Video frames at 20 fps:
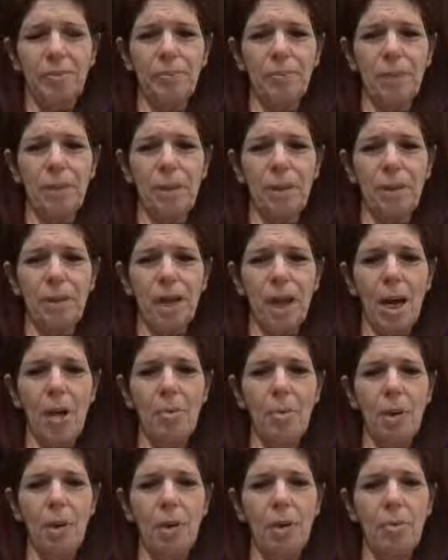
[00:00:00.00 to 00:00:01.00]

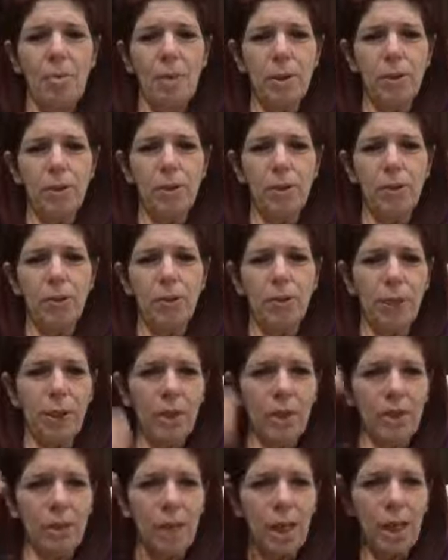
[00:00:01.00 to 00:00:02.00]
I'm on the mission
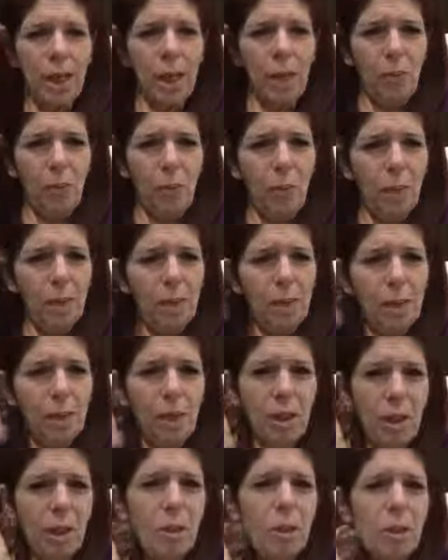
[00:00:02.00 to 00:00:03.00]
field, and I want to
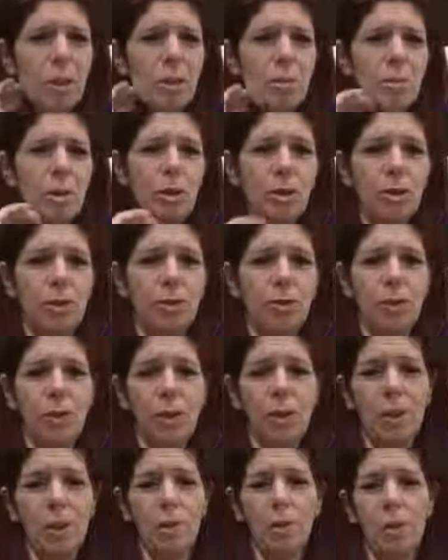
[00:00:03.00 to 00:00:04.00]
go on the mission
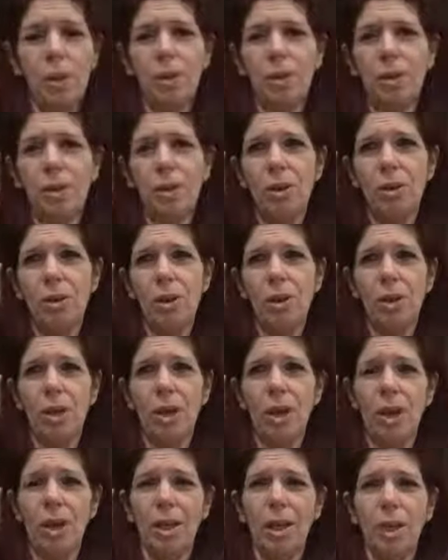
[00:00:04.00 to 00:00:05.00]
field. I want to go to
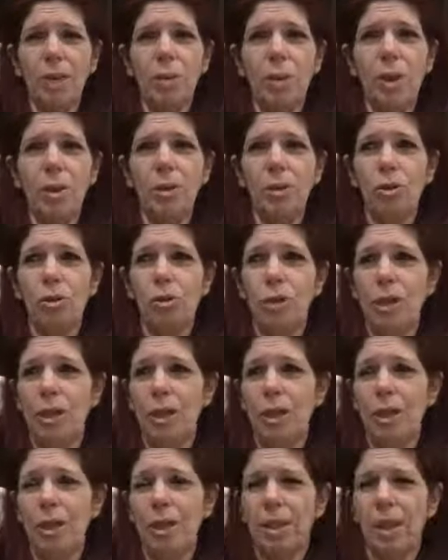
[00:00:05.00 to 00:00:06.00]
Uganda. I want to
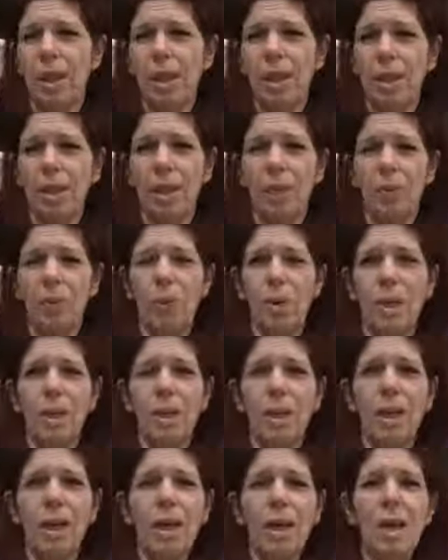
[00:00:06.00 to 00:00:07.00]
join Glenn Totten. I
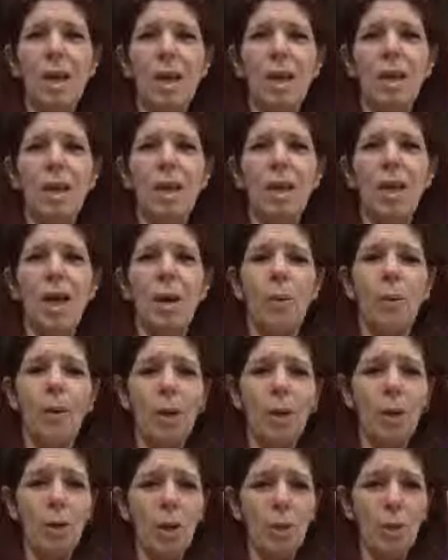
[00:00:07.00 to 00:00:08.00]
want
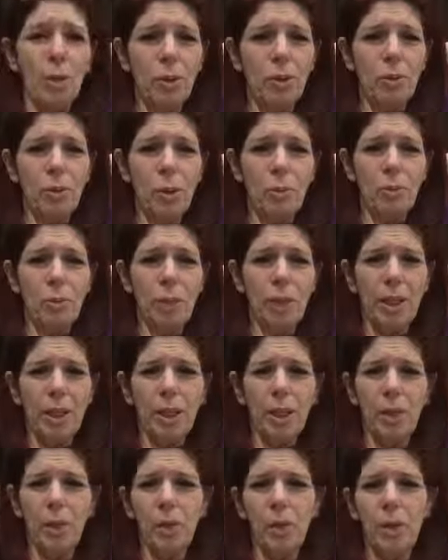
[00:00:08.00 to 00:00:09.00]
to go with Norm
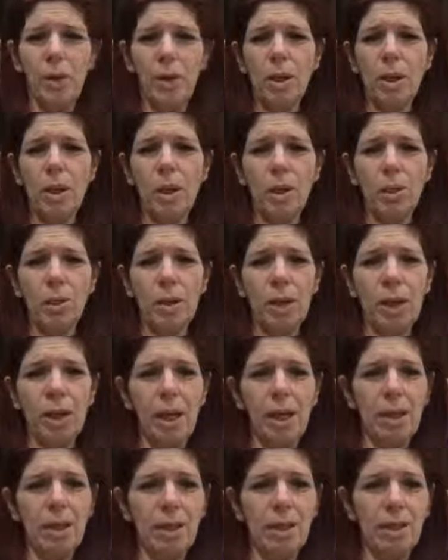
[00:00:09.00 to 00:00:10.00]
Brinkley. I want to go with
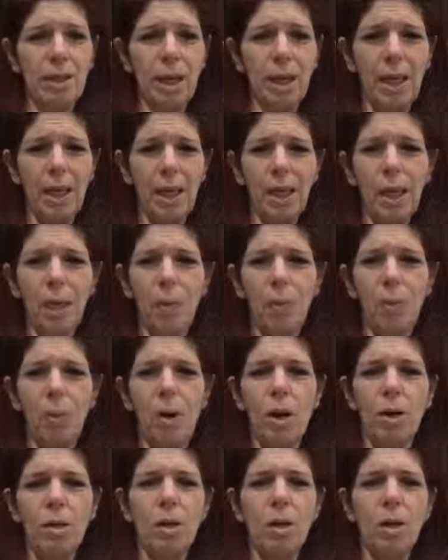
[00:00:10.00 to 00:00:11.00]
Gail and Danny. I
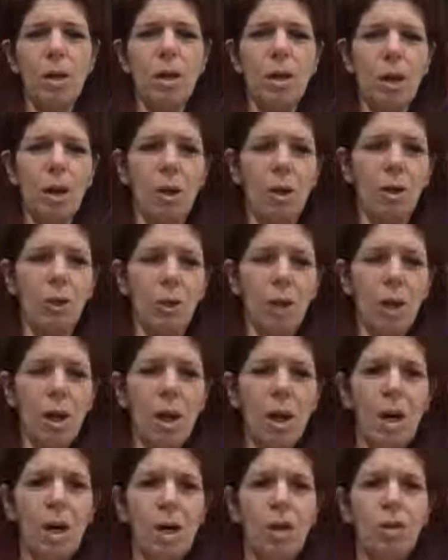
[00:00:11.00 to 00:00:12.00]
want to go
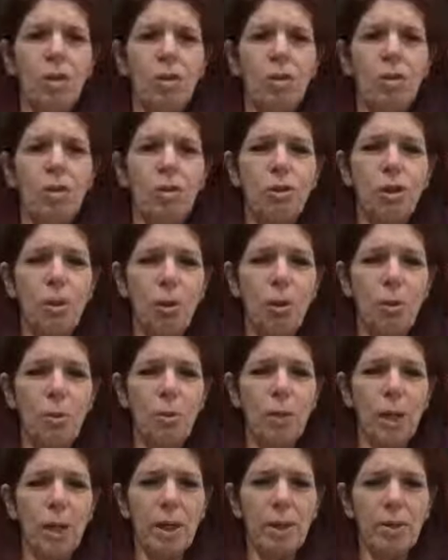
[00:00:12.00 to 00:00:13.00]
so
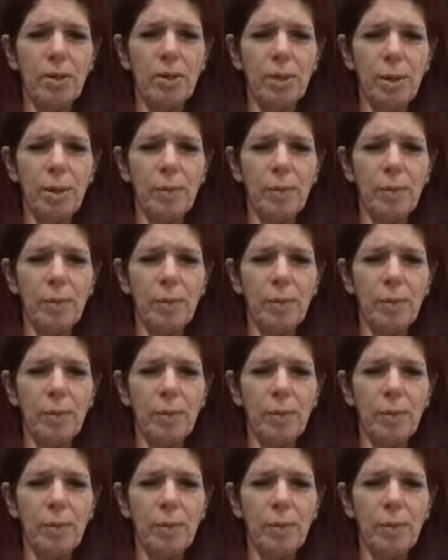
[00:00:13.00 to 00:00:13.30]
much.